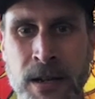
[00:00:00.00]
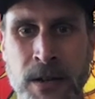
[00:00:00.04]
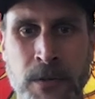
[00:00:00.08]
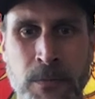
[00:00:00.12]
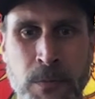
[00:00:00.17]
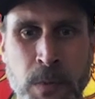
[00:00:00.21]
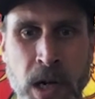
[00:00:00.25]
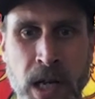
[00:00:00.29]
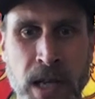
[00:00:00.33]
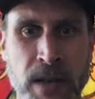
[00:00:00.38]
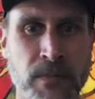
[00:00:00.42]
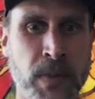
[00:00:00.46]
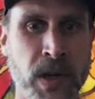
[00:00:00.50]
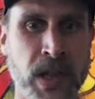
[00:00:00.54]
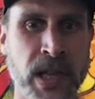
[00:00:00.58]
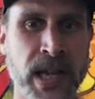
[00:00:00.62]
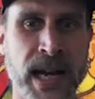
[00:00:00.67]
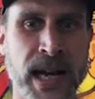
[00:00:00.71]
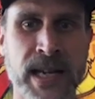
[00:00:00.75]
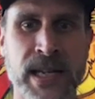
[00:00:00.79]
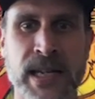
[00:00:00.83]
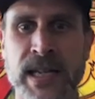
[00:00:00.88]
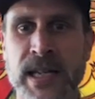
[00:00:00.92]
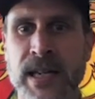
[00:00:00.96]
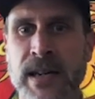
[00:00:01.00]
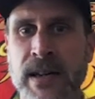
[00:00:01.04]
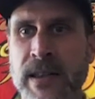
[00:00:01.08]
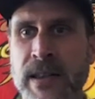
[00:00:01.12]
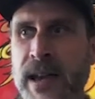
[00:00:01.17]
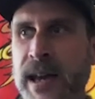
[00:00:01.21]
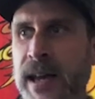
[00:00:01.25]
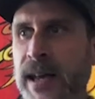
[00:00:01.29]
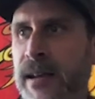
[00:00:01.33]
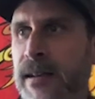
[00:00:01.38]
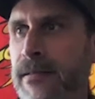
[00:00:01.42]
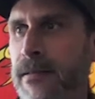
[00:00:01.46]
But the idea
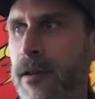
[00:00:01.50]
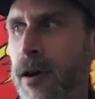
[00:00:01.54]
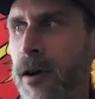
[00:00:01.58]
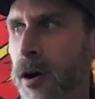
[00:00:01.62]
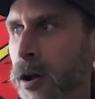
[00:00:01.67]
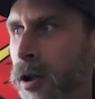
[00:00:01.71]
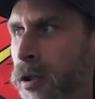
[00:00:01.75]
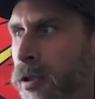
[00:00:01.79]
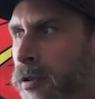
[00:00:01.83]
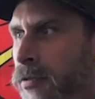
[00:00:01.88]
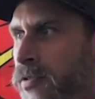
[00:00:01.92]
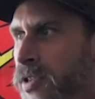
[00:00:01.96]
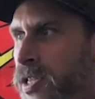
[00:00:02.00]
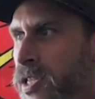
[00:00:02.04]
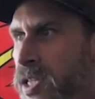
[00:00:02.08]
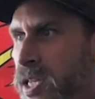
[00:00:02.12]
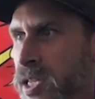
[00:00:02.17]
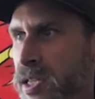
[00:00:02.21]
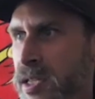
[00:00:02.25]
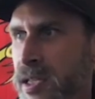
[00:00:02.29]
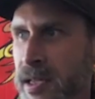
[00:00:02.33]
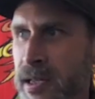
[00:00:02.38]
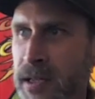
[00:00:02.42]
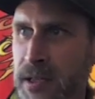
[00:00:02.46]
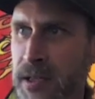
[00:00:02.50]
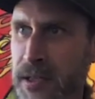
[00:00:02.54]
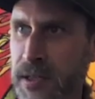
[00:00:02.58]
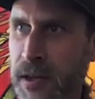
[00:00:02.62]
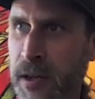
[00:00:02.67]
that all of existence,